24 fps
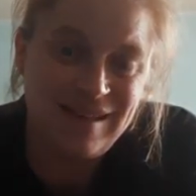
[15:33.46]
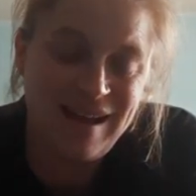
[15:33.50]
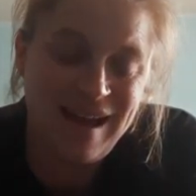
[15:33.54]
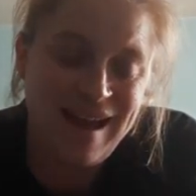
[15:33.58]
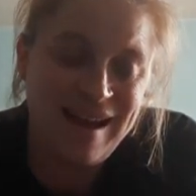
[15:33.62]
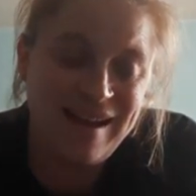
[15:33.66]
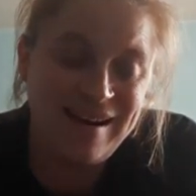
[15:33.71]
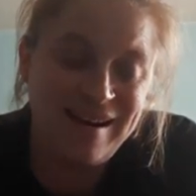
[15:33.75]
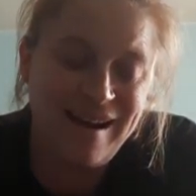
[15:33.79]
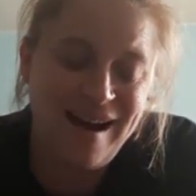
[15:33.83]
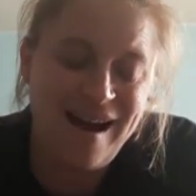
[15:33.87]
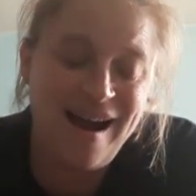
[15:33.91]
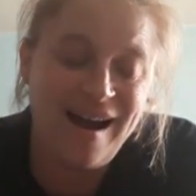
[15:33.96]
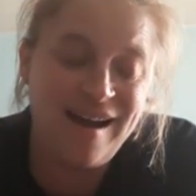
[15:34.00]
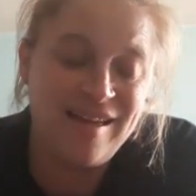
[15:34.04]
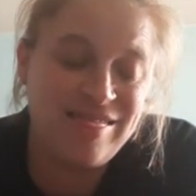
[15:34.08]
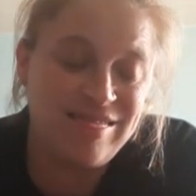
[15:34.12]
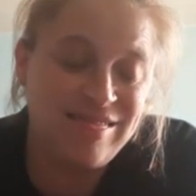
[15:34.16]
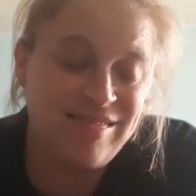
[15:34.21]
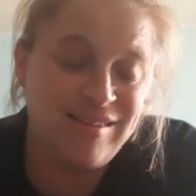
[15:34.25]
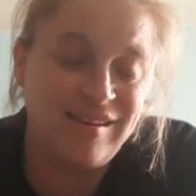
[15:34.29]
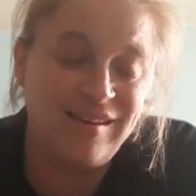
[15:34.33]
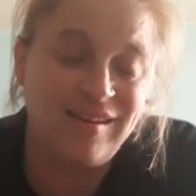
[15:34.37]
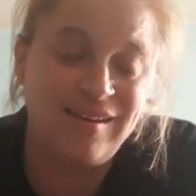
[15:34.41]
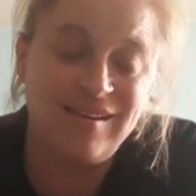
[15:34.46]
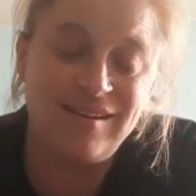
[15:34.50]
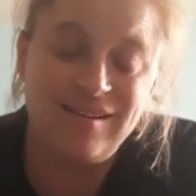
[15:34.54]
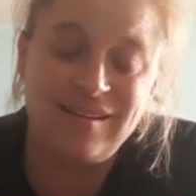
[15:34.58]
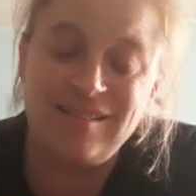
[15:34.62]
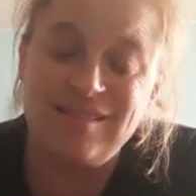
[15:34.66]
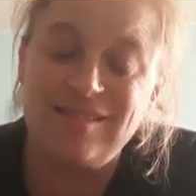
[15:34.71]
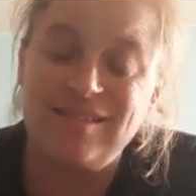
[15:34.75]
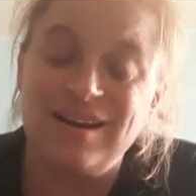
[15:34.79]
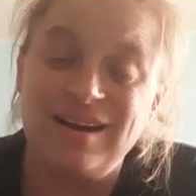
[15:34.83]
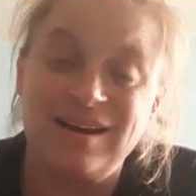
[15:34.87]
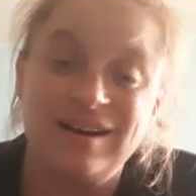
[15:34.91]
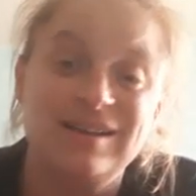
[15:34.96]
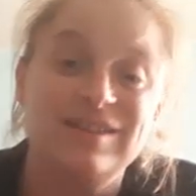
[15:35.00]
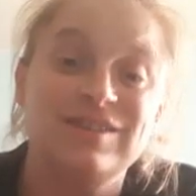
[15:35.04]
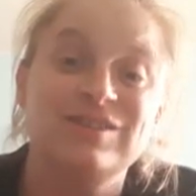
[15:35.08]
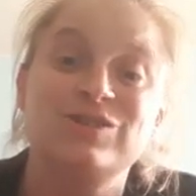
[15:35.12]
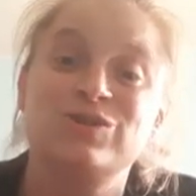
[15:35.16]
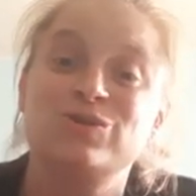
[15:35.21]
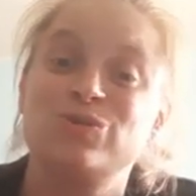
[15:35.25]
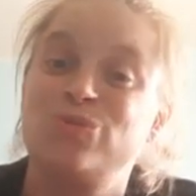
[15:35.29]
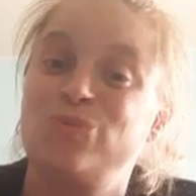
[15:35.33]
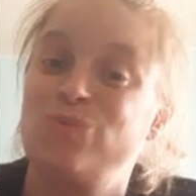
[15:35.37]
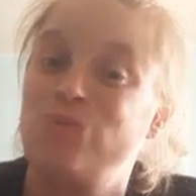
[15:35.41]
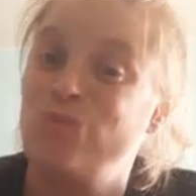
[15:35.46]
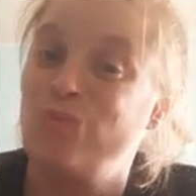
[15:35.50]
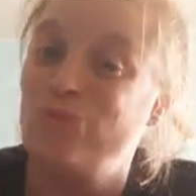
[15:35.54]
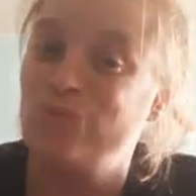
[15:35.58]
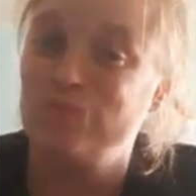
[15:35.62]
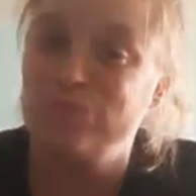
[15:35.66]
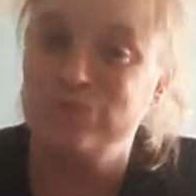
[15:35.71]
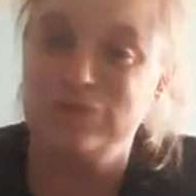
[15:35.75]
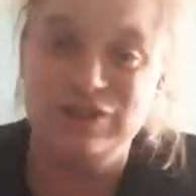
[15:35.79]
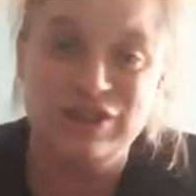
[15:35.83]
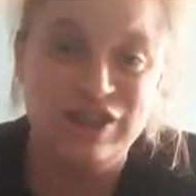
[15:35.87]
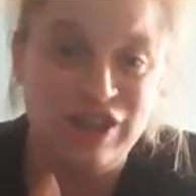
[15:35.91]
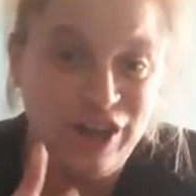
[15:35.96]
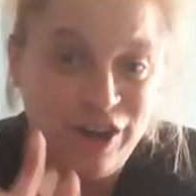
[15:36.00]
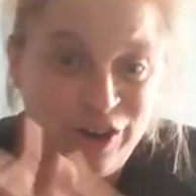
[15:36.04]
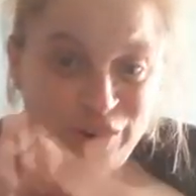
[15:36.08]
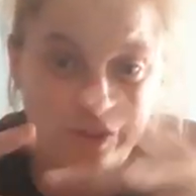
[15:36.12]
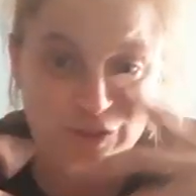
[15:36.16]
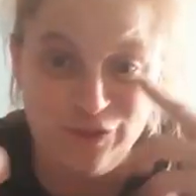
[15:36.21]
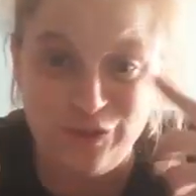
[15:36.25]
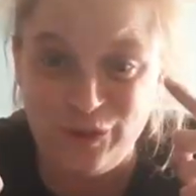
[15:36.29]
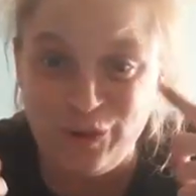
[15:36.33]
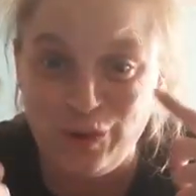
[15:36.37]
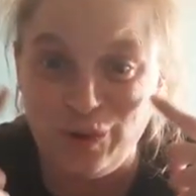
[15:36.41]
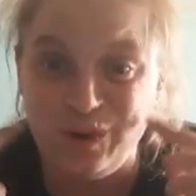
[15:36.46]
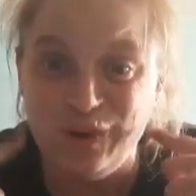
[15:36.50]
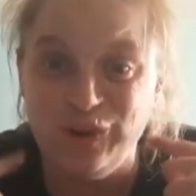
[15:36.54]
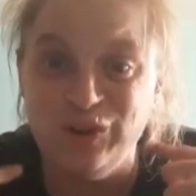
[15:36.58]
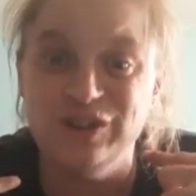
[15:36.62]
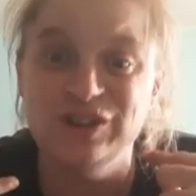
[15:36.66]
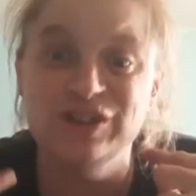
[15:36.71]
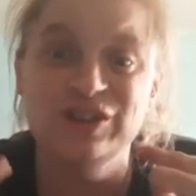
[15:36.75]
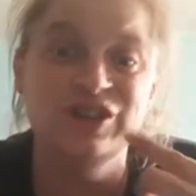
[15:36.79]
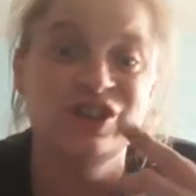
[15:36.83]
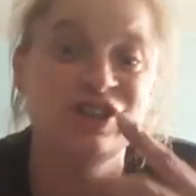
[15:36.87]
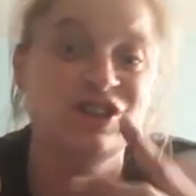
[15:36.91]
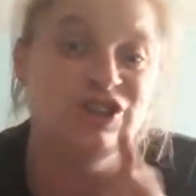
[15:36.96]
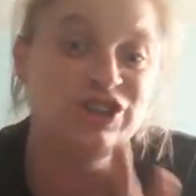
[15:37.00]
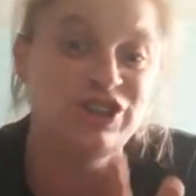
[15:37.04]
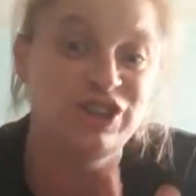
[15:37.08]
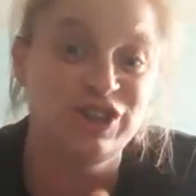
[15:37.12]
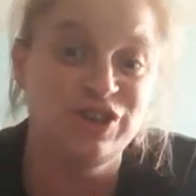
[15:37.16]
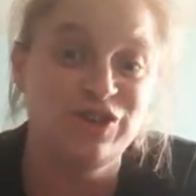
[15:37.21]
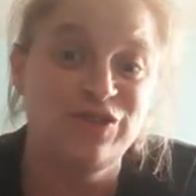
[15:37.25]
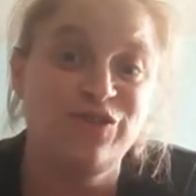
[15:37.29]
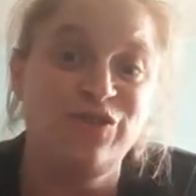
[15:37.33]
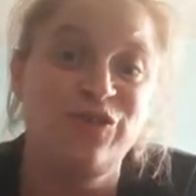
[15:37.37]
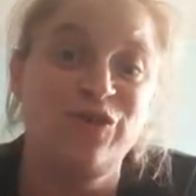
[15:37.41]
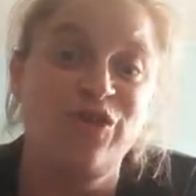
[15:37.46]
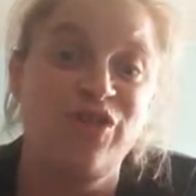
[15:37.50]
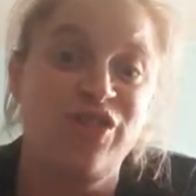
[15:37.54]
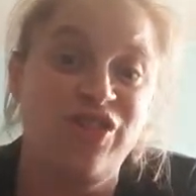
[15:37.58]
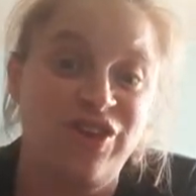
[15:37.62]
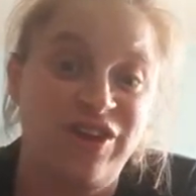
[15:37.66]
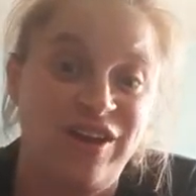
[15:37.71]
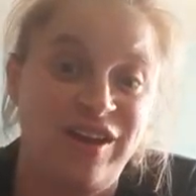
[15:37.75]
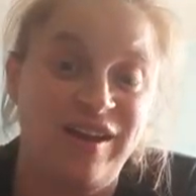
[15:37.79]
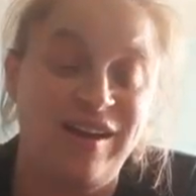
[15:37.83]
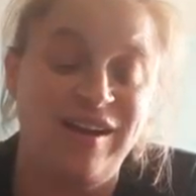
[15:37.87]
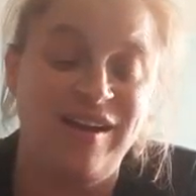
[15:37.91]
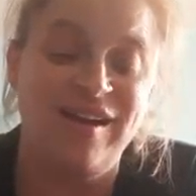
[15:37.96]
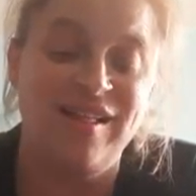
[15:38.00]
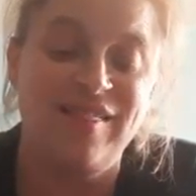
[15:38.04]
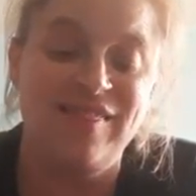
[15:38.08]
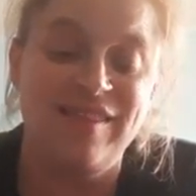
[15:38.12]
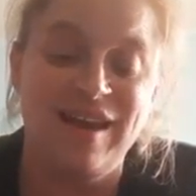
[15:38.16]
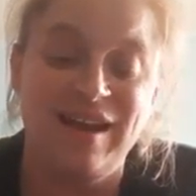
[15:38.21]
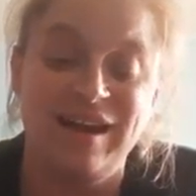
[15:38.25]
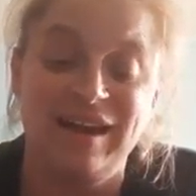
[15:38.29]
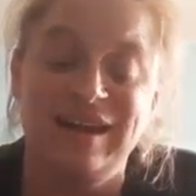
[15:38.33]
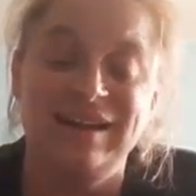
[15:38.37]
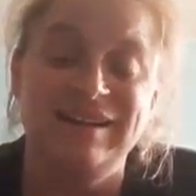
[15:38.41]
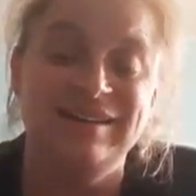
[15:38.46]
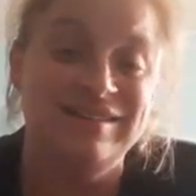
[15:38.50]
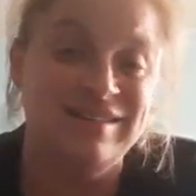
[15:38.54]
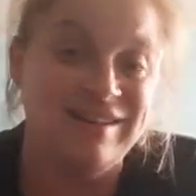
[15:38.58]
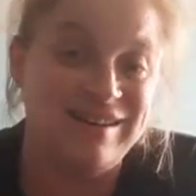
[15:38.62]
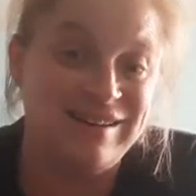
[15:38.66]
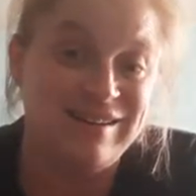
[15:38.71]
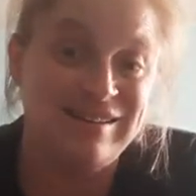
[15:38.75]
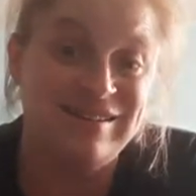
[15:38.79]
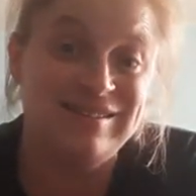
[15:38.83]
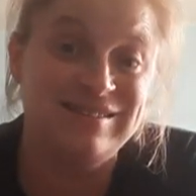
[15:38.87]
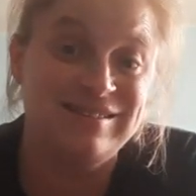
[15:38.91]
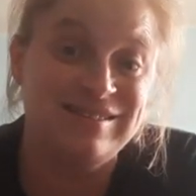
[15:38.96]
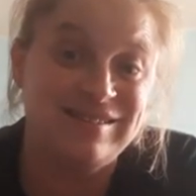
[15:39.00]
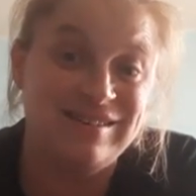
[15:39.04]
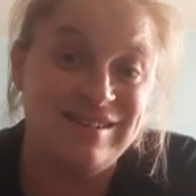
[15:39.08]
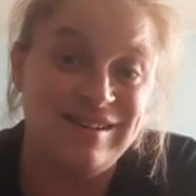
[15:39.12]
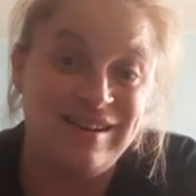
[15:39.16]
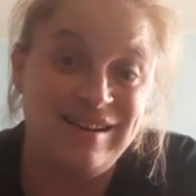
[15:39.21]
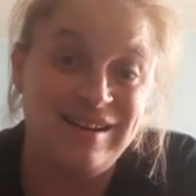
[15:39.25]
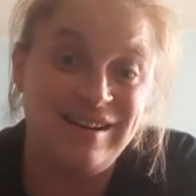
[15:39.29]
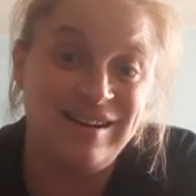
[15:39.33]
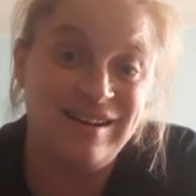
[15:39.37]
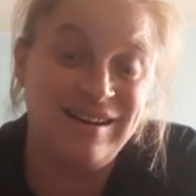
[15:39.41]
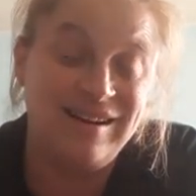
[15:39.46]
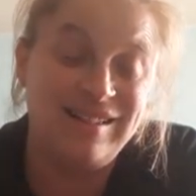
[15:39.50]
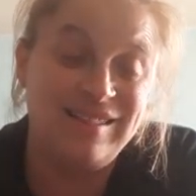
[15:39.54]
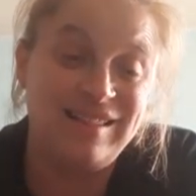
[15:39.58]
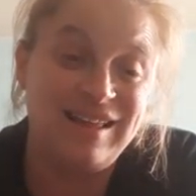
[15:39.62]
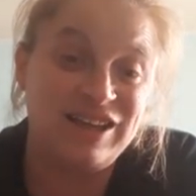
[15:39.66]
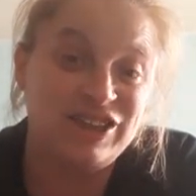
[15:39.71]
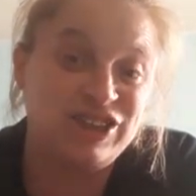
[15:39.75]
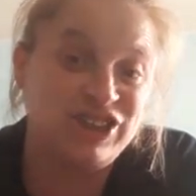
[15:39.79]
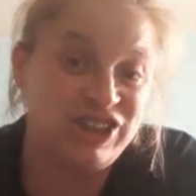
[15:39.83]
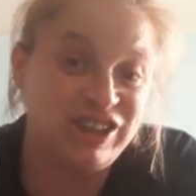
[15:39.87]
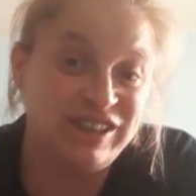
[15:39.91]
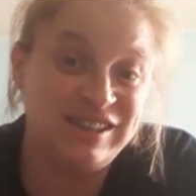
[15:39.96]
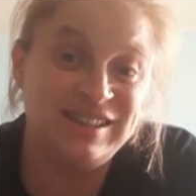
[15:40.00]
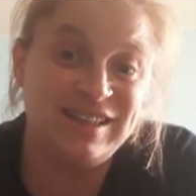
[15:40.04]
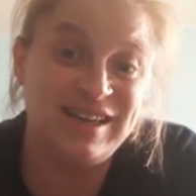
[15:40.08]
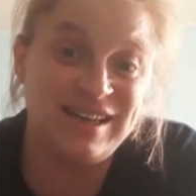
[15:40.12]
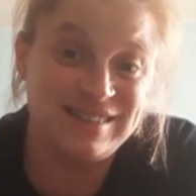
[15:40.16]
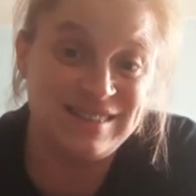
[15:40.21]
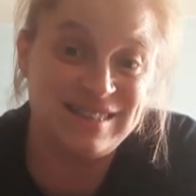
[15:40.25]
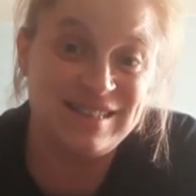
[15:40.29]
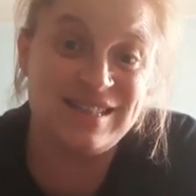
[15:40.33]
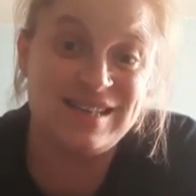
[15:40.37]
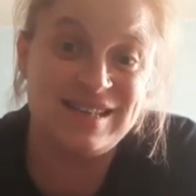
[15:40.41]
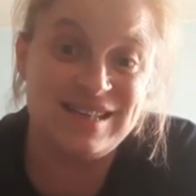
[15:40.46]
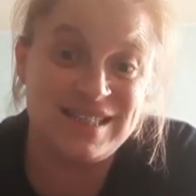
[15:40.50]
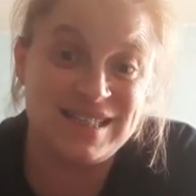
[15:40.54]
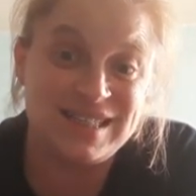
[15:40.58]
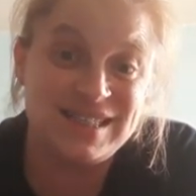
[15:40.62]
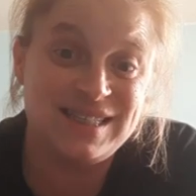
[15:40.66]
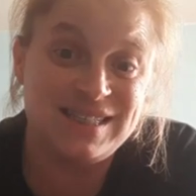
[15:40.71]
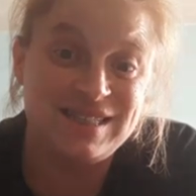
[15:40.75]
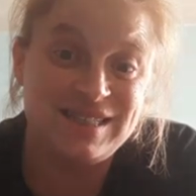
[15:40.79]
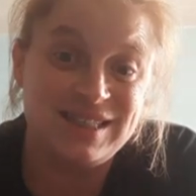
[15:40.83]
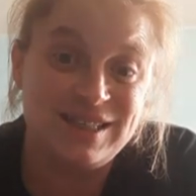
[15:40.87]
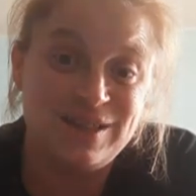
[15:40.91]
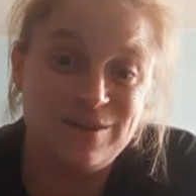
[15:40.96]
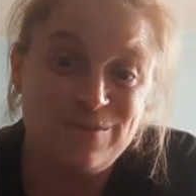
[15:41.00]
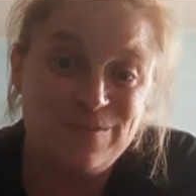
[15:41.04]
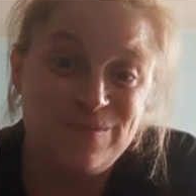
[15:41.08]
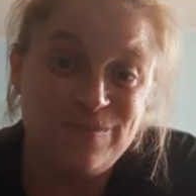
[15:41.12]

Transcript: And I think that is a tearful and cheerful thing that he does, that she does this.